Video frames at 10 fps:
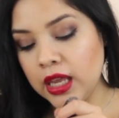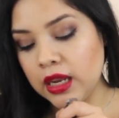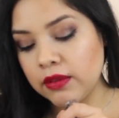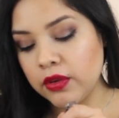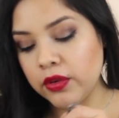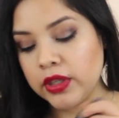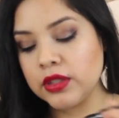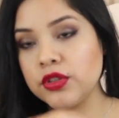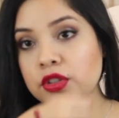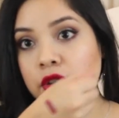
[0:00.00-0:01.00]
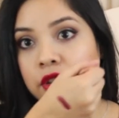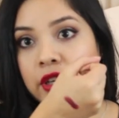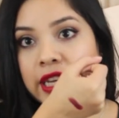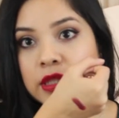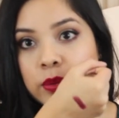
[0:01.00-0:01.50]
and I'm going to show you
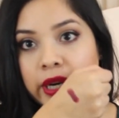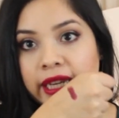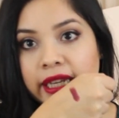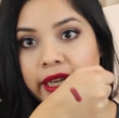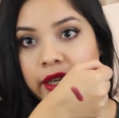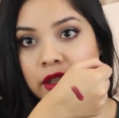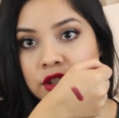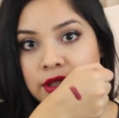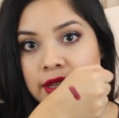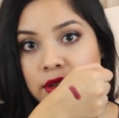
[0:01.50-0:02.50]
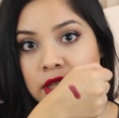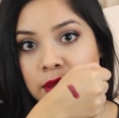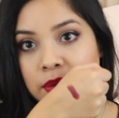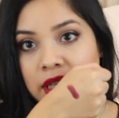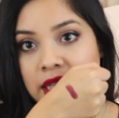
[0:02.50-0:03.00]
guys right here just how
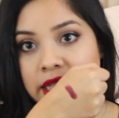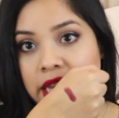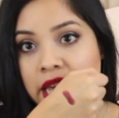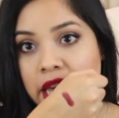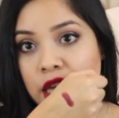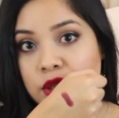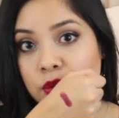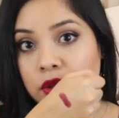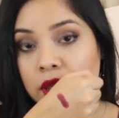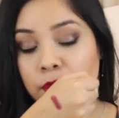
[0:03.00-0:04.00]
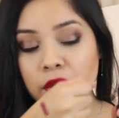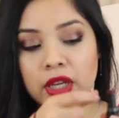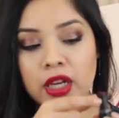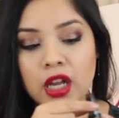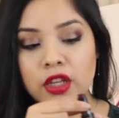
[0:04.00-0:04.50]
deep it is. It's a really
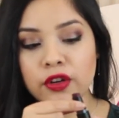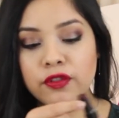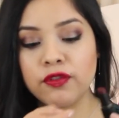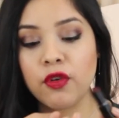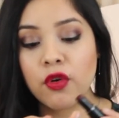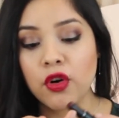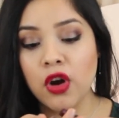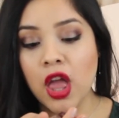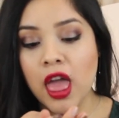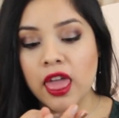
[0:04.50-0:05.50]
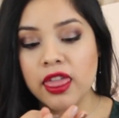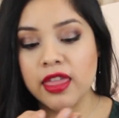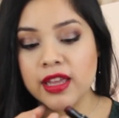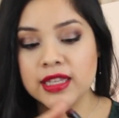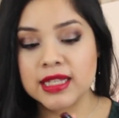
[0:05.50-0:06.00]
pretty color for
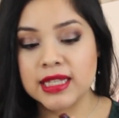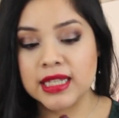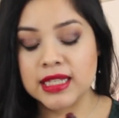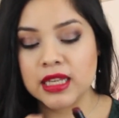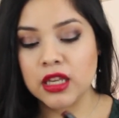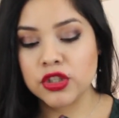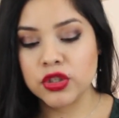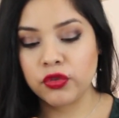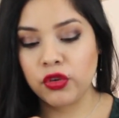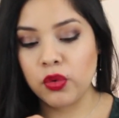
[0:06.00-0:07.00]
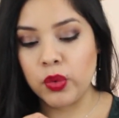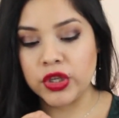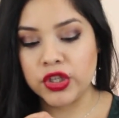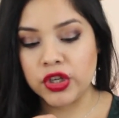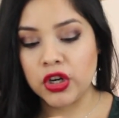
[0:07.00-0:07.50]
this season, just for the
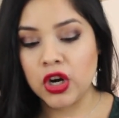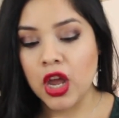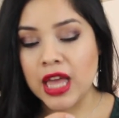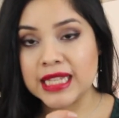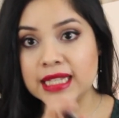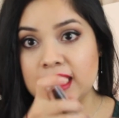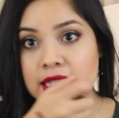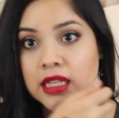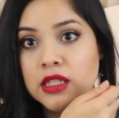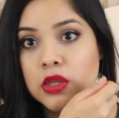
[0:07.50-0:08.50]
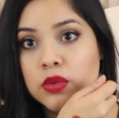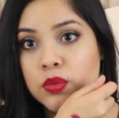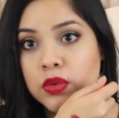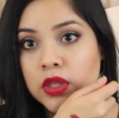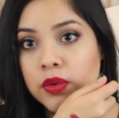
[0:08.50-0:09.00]
winter season, so it's
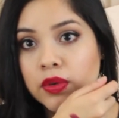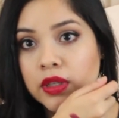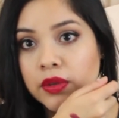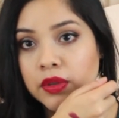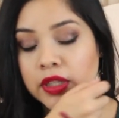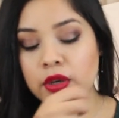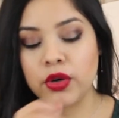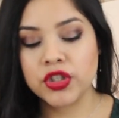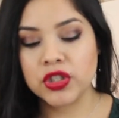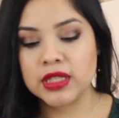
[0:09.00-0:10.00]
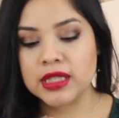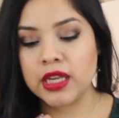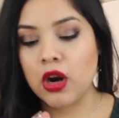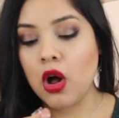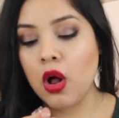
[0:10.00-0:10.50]
really, really, really gorgeous.
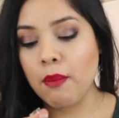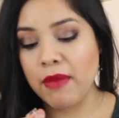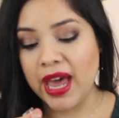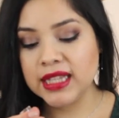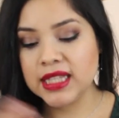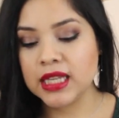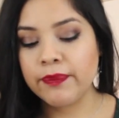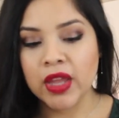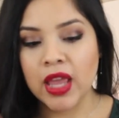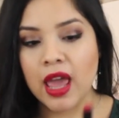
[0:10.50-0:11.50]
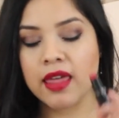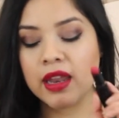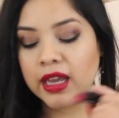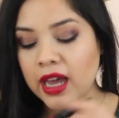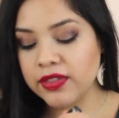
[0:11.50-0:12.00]
They're all matte. And then
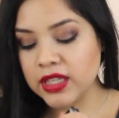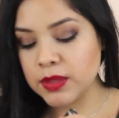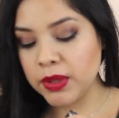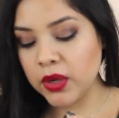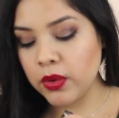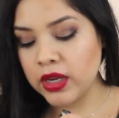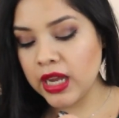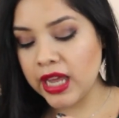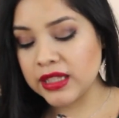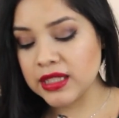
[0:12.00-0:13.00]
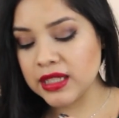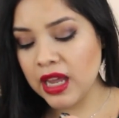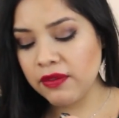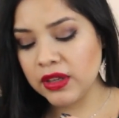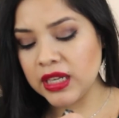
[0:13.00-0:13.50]
I got this pink one. It doesn't
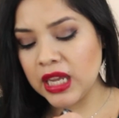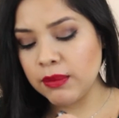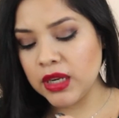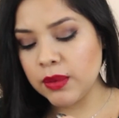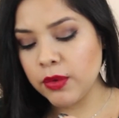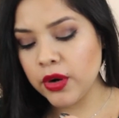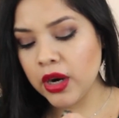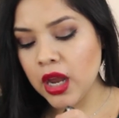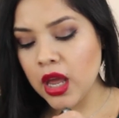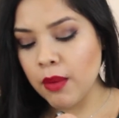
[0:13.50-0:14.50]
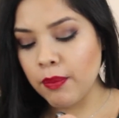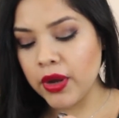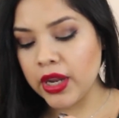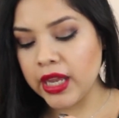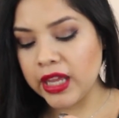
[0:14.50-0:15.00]
have a name anymore,
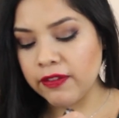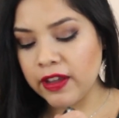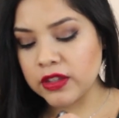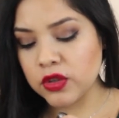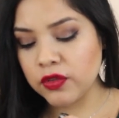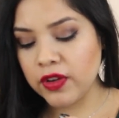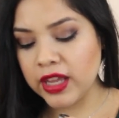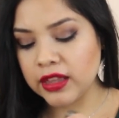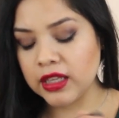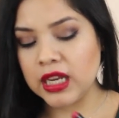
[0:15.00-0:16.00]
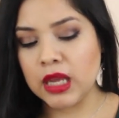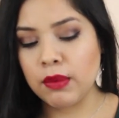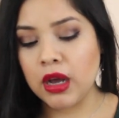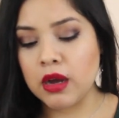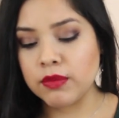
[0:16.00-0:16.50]
but if I do find the name,
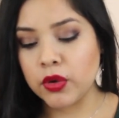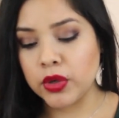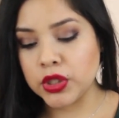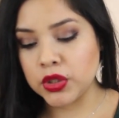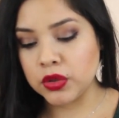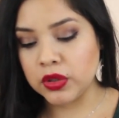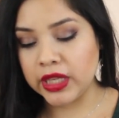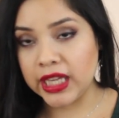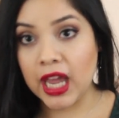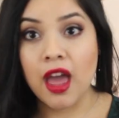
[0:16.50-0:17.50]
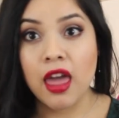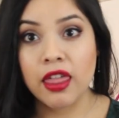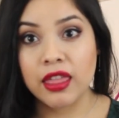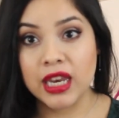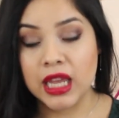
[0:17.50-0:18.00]
I'm going to link
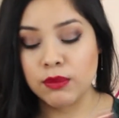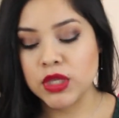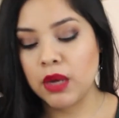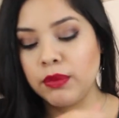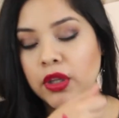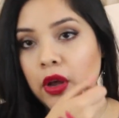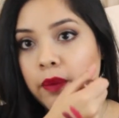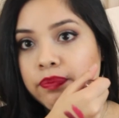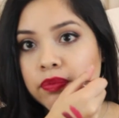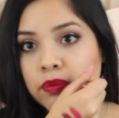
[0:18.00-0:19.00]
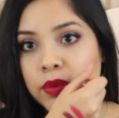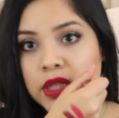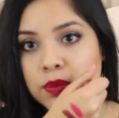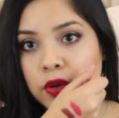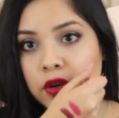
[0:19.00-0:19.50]
the name down below but
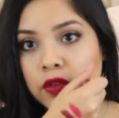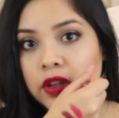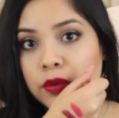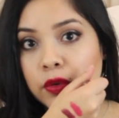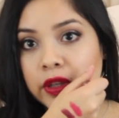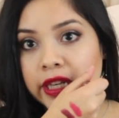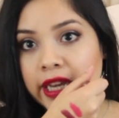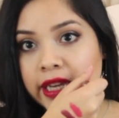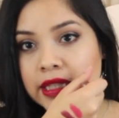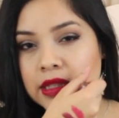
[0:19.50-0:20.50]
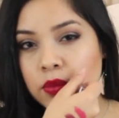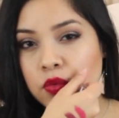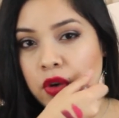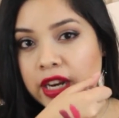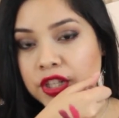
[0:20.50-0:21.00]
it's more of a really nice
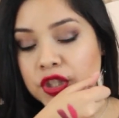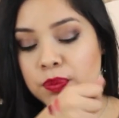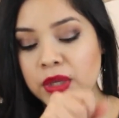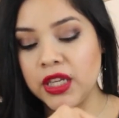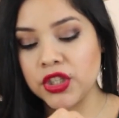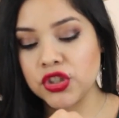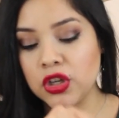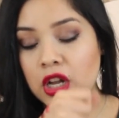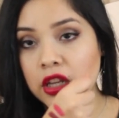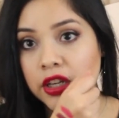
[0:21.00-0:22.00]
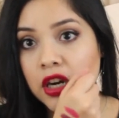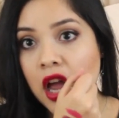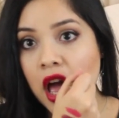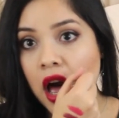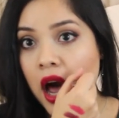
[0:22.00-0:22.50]
reddish pinkish color.
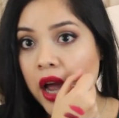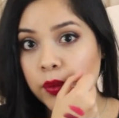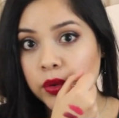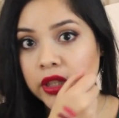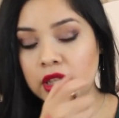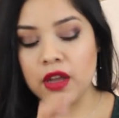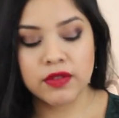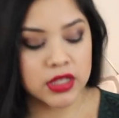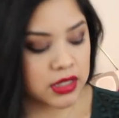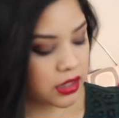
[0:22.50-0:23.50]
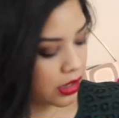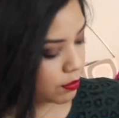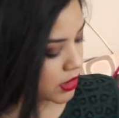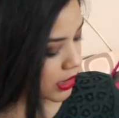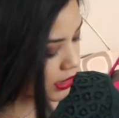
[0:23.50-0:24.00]
I really love these
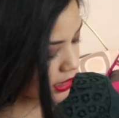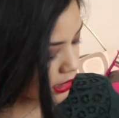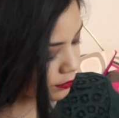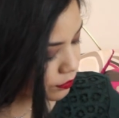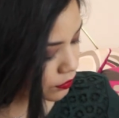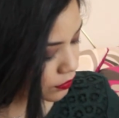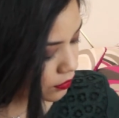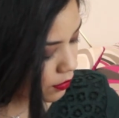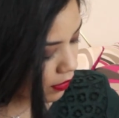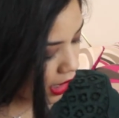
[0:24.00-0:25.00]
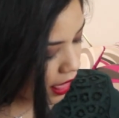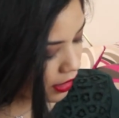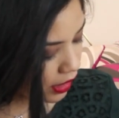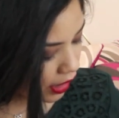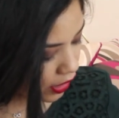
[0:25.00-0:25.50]
lipsticks. And
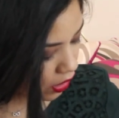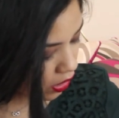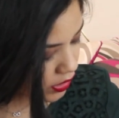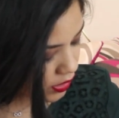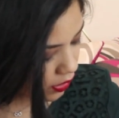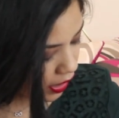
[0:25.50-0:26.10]
then I also